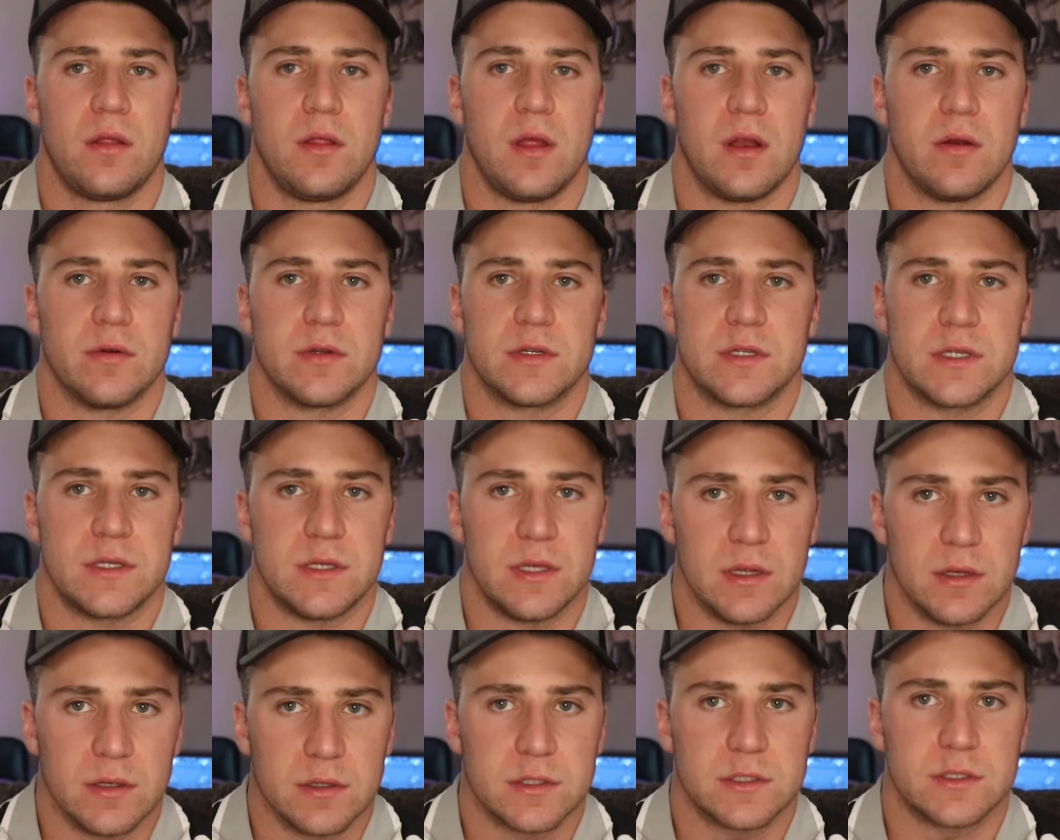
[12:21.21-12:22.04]
There were
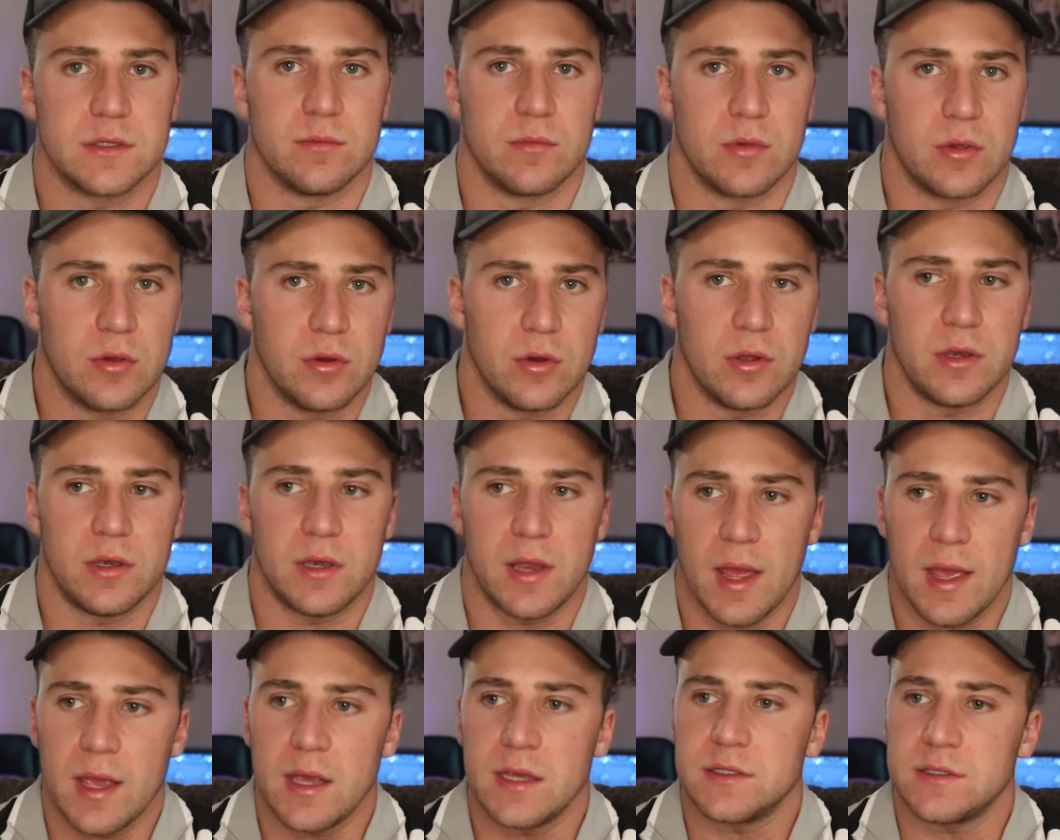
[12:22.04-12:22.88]
still some good
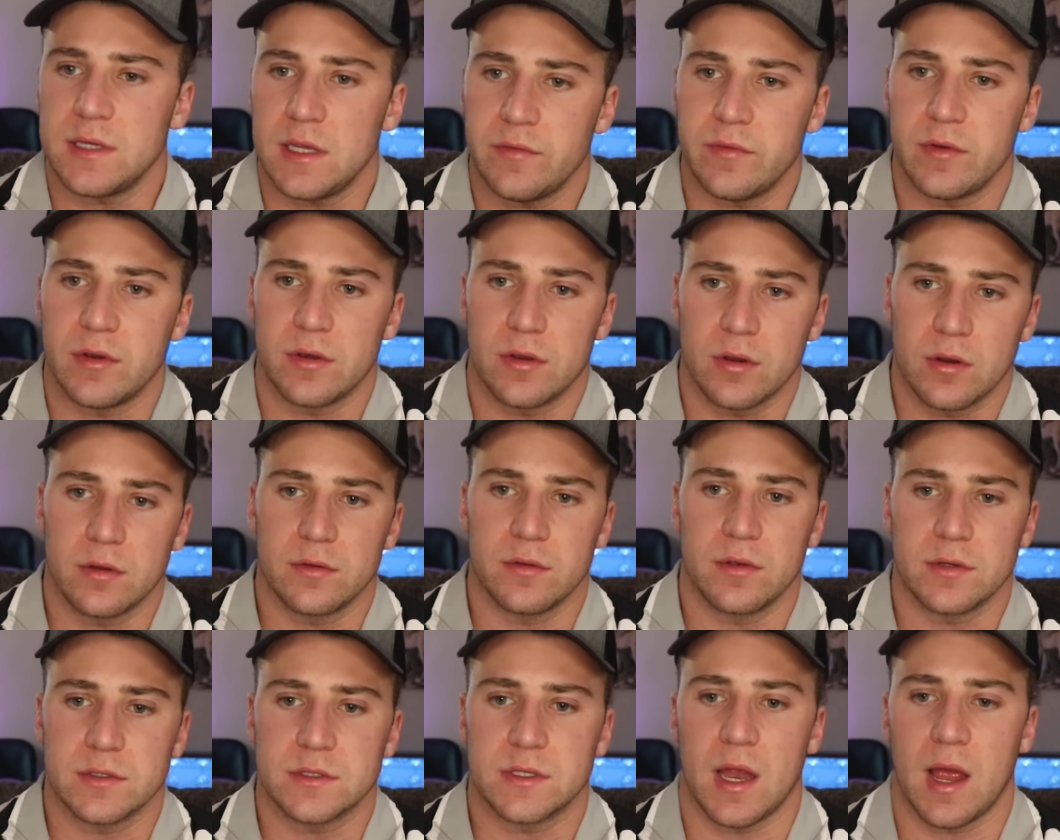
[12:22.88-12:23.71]
days even
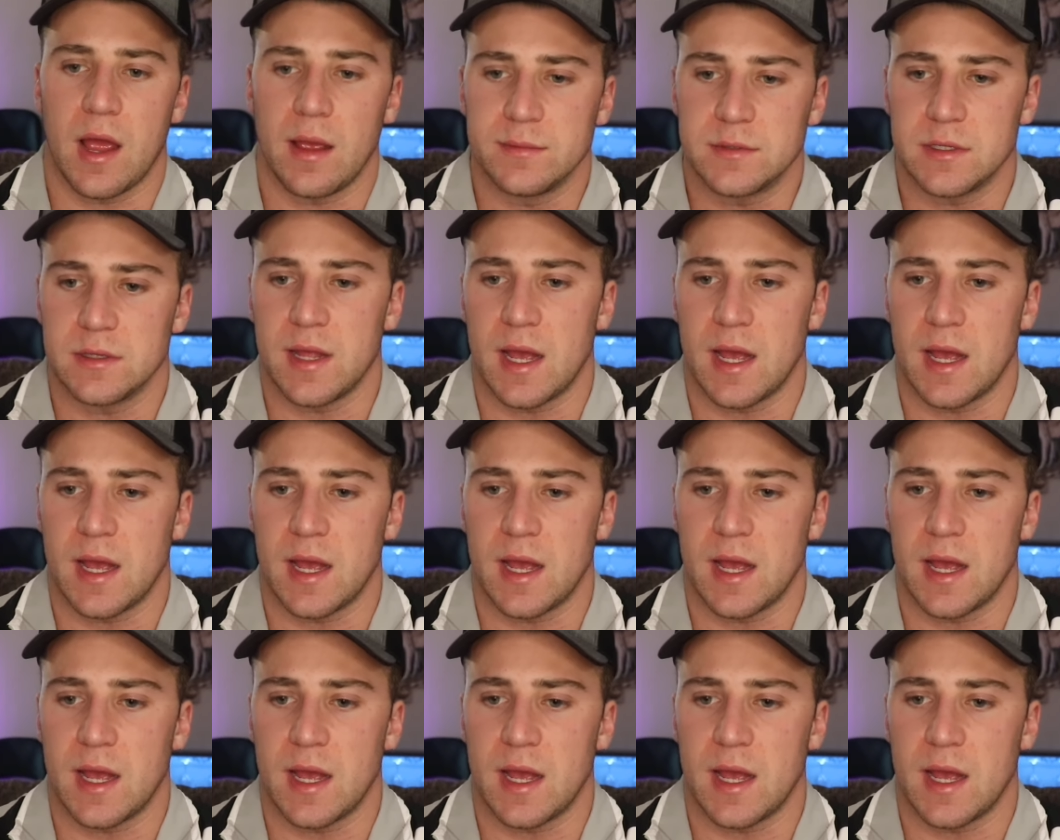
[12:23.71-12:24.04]
during those times.